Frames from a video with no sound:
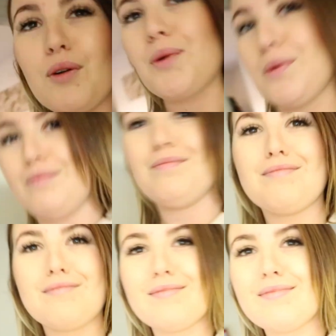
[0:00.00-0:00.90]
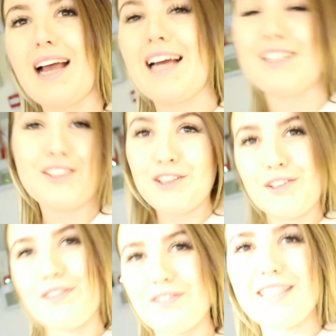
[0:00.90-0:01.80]
Oh, and I don't know
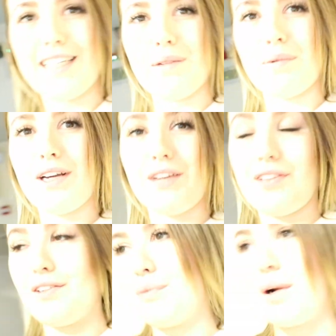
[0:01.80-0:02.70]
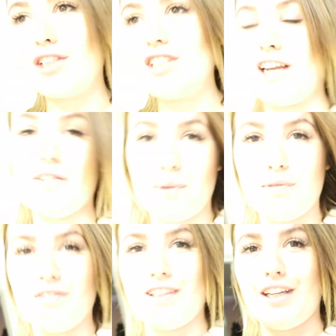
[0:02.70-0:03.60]
if you've seen them, if you've watched any of my
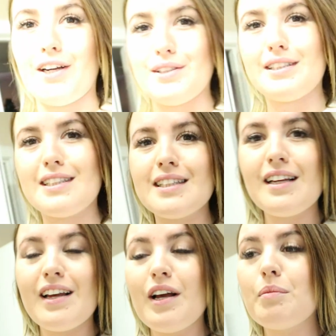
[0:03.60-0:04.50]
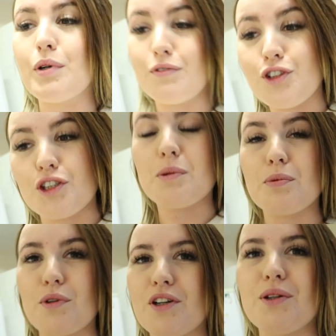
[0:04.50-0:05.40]
other videos, but just
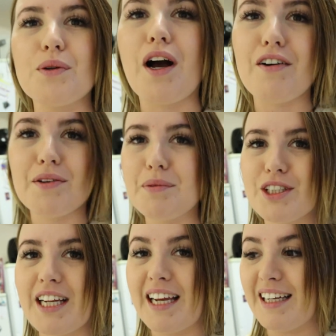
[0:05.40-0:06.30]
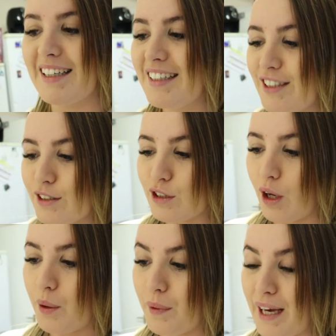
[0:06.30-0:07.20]
brought a new coffee machine.
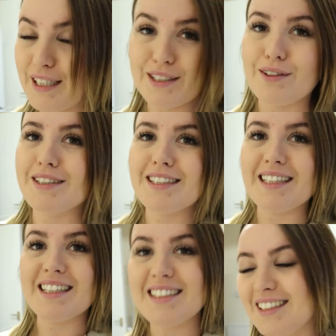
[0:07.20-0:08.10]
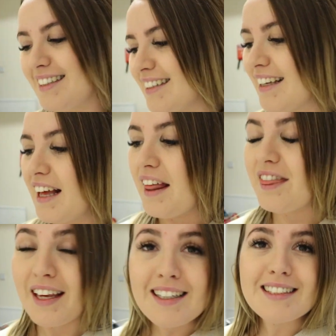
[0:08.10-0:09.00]
So excited.
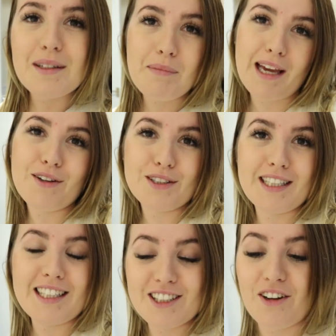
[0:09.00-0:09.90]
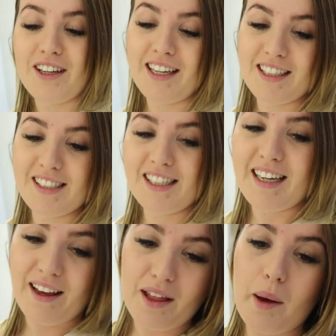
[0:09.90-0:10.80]
Things that make us excited
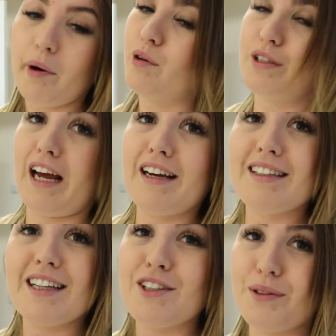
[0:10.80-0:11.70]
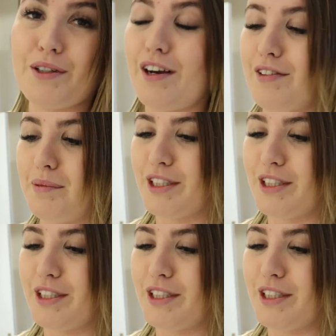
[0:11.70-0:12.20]
now that I'm older, a new coffee